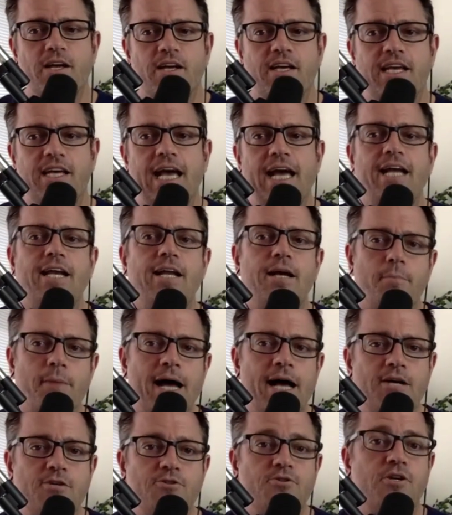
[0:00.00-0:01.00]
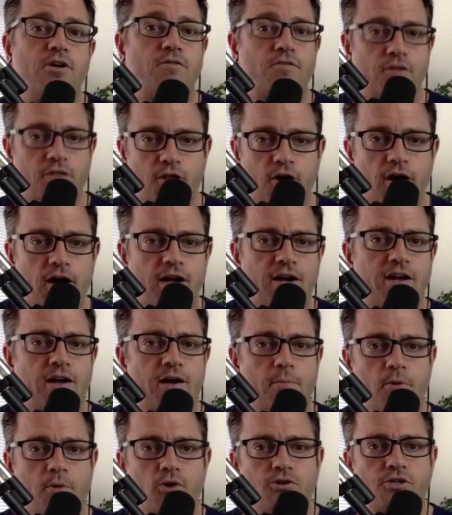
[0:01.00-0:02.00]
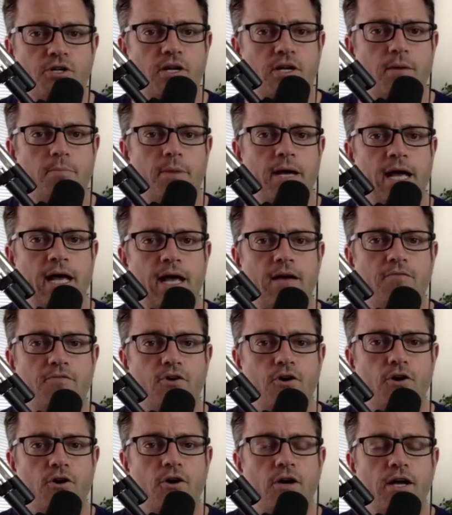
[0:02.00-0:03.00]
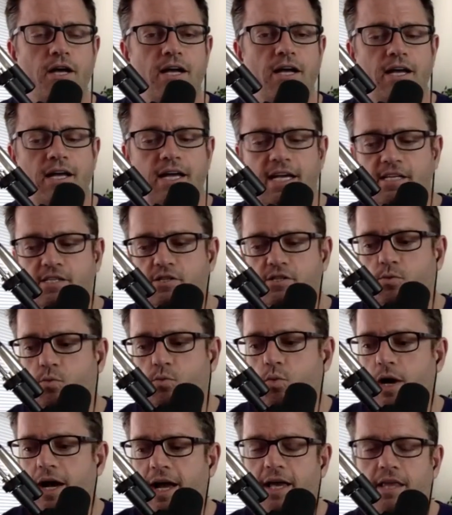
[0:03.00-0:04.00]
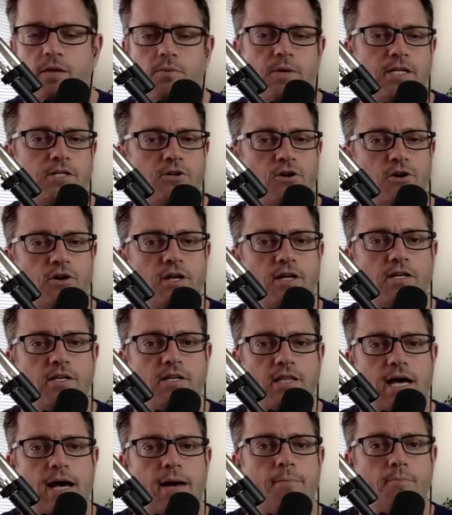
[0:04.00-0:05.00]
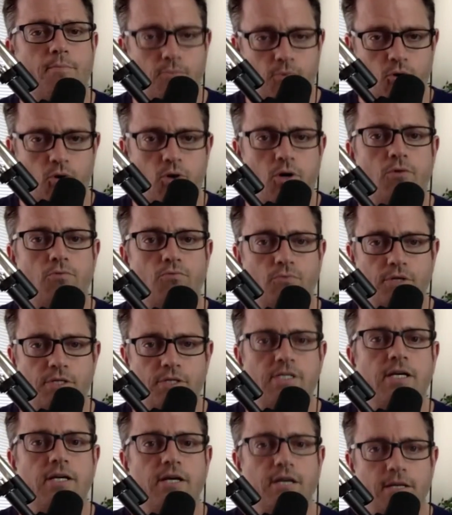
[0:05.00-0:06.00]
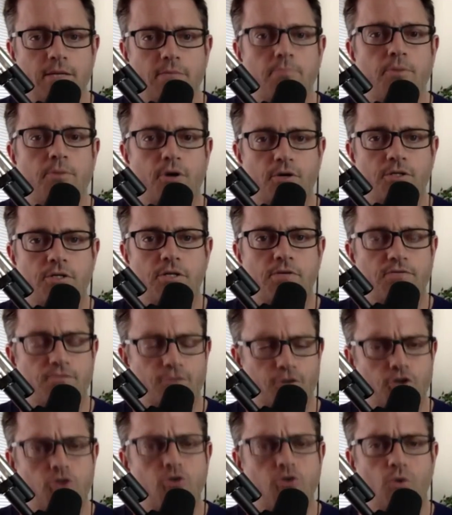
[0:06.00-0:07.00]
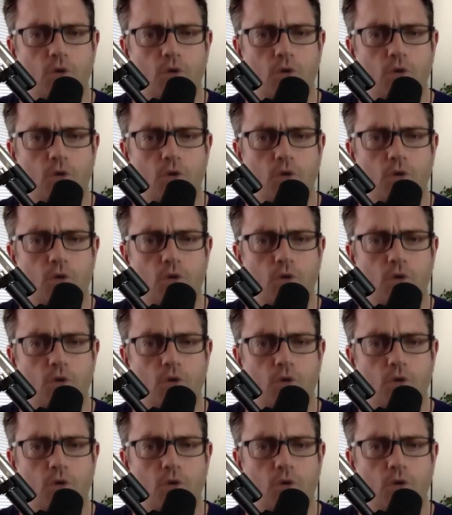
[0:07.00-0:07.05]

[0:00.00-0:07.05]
gaining mastery over thought, emotion, and behavior is the way that we turn into that more resilient person, for sure.